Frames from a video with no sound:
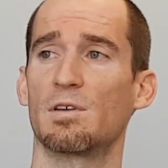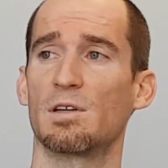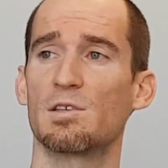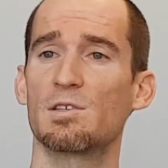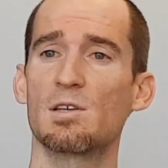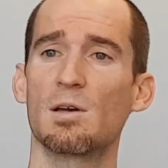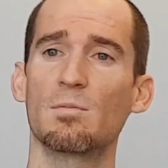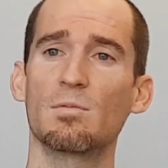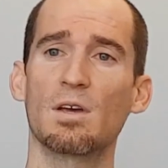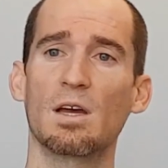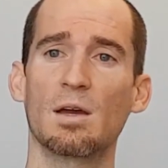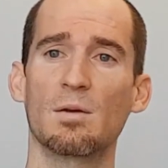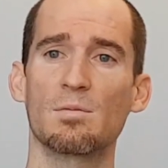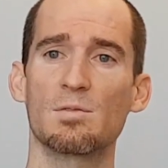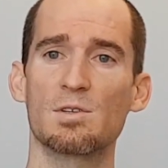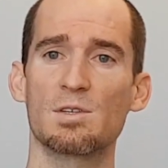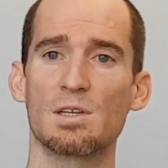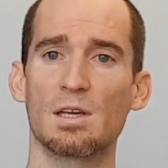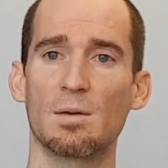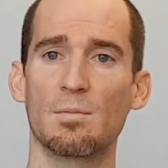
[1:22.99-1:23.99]
And
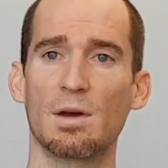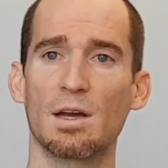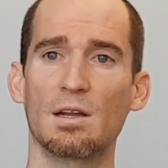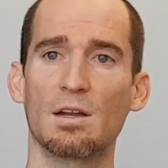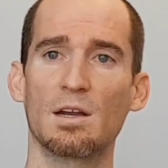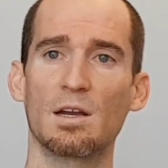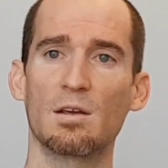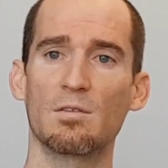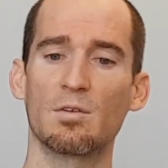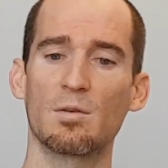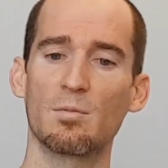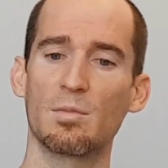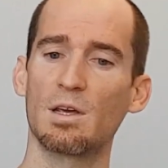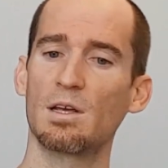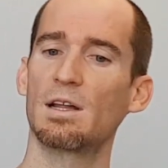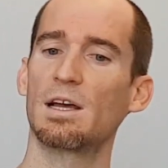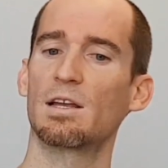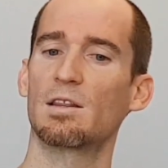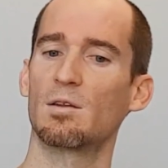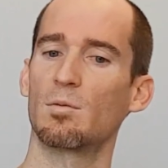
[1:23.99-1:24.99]
sometimes it might not even
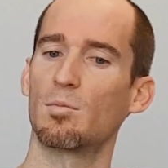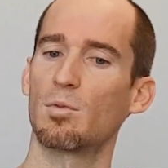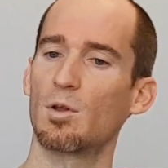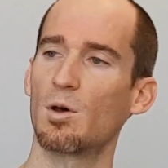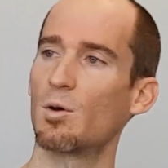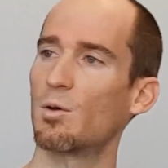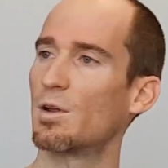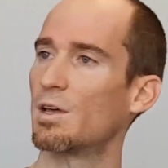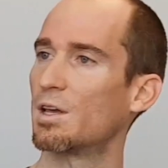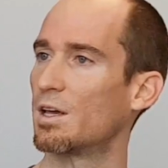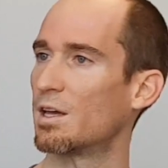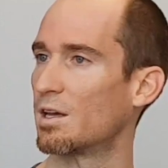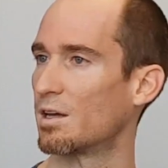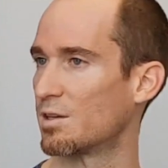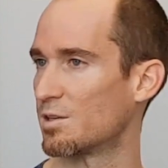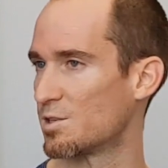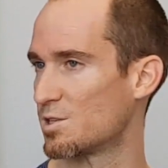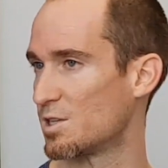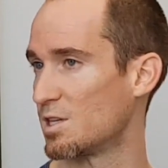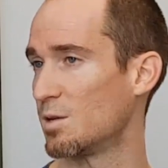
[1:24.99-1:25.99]
be like the bloating
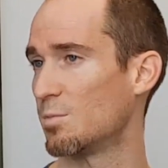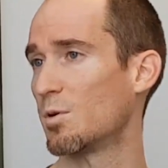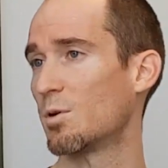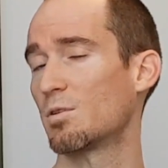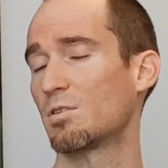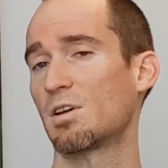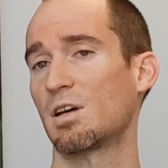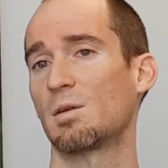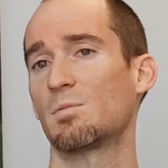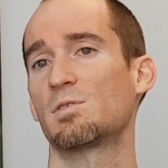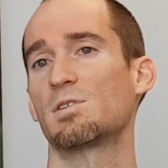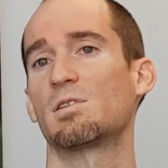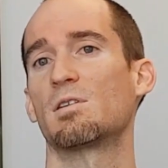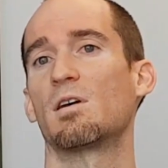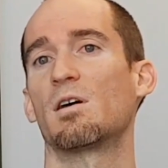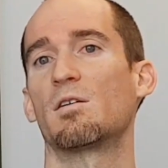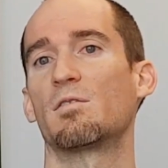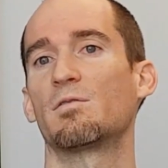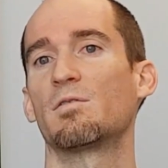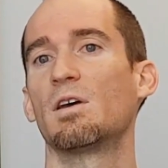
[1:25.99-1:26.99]
and SIBO type
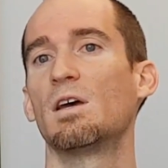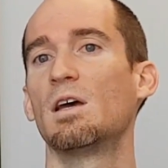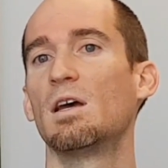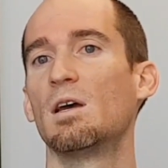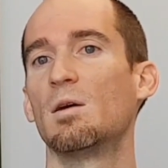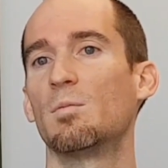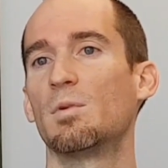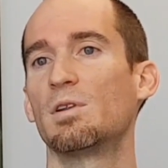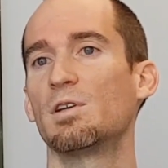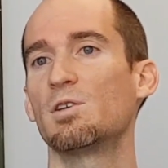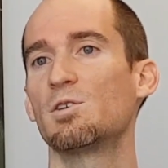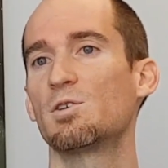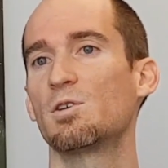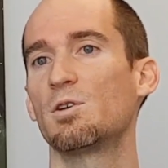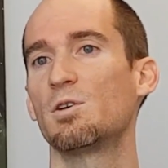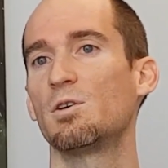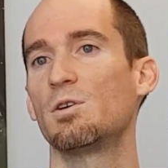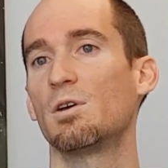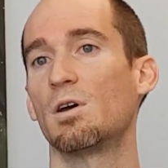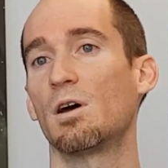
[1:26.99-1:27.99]
stuff, but these
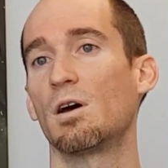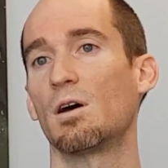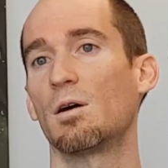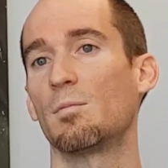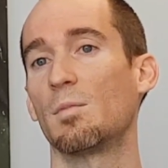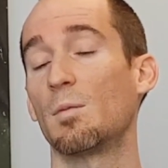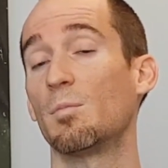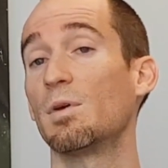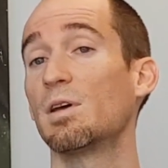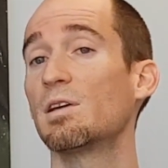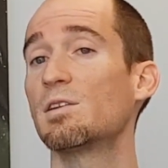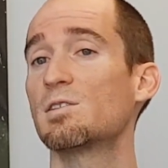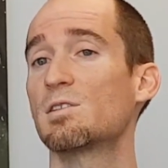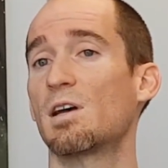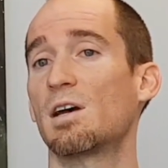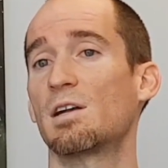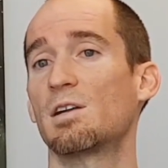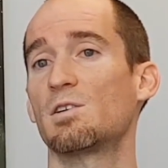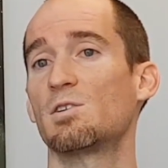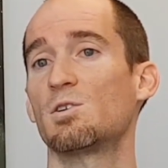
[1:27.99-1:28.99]
a big
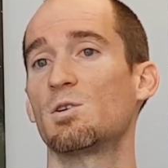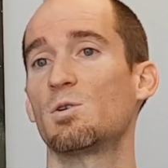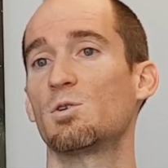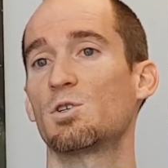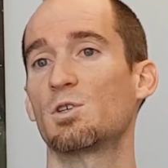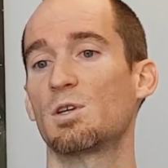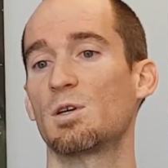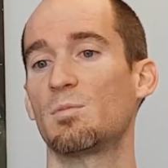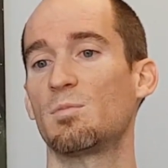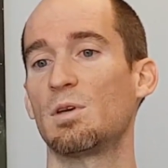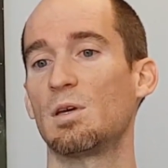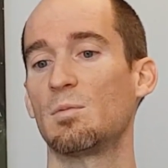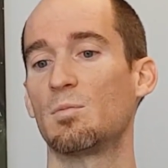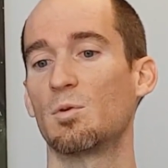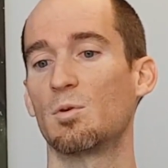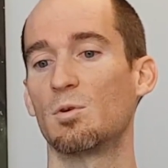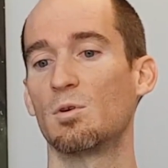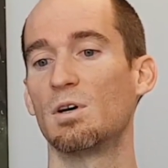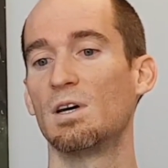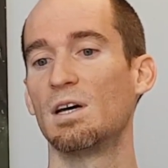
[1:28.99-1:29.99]
sign is usually
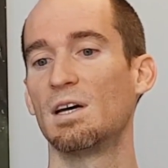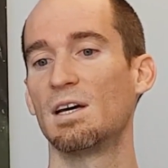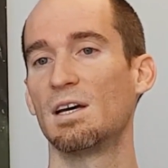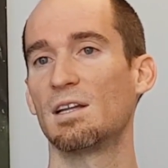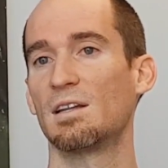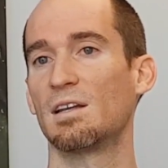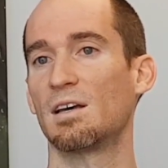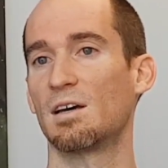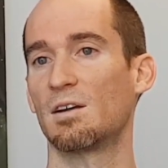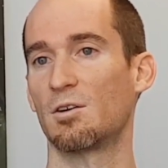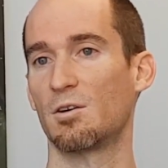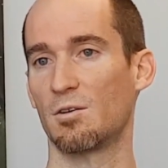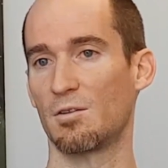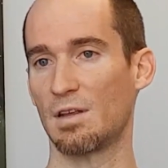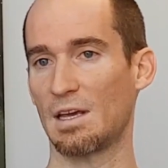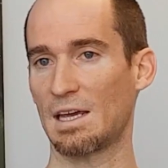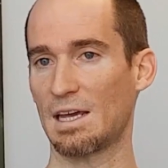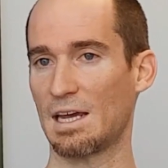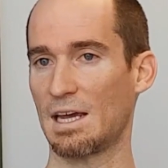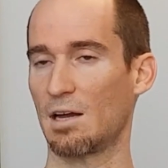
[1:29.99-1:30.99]
people that
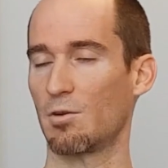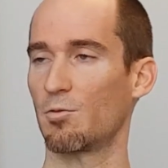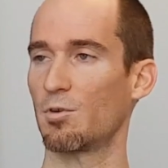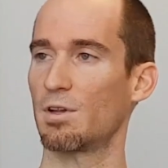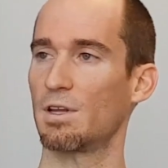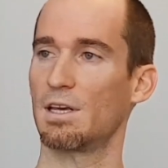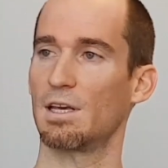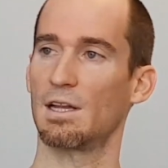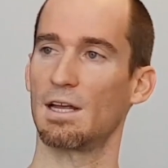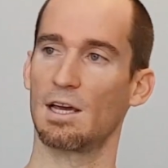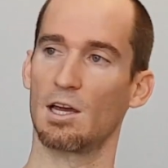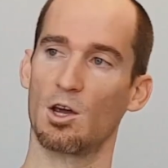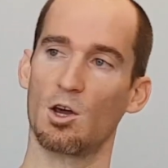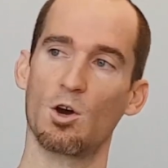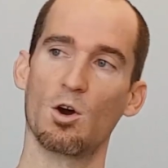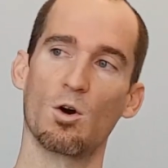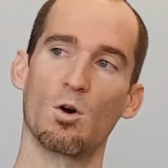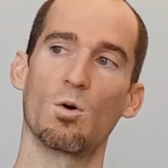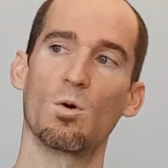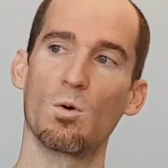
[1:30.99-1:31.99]
they can't really like
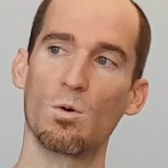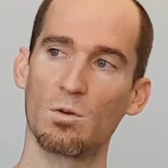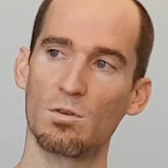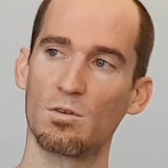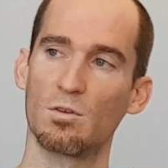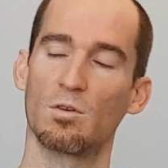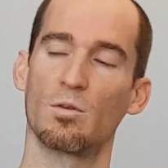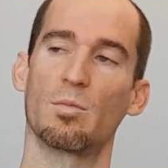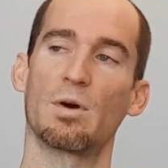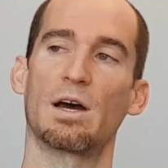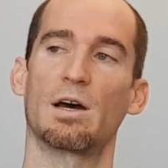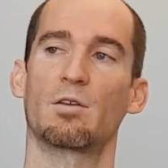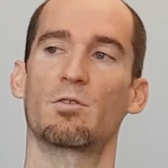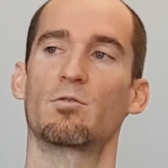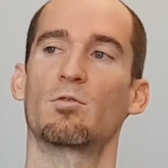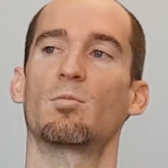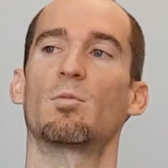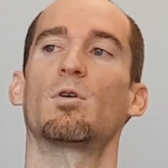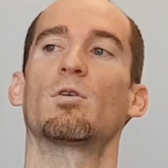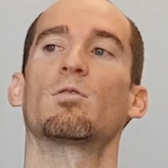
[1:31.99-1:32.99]
go to the
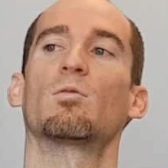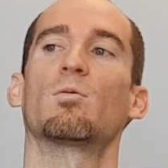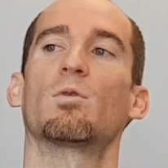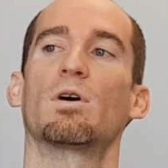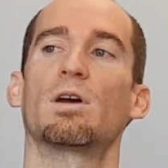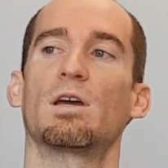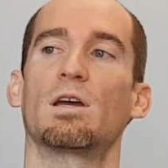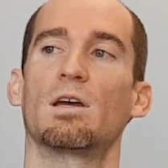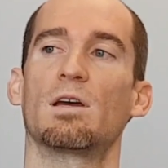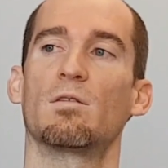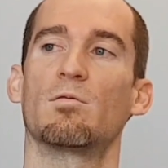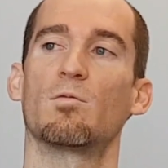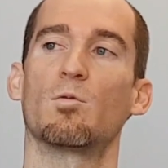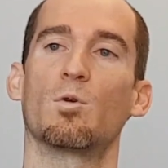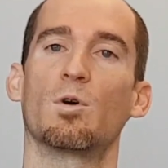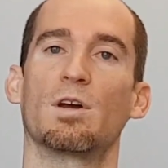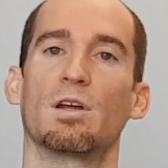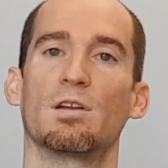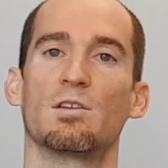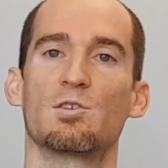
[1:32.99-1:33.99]
bathroom all the way and
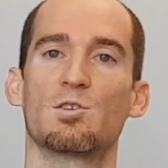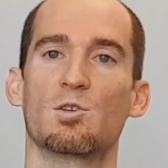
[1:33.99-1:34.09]
void.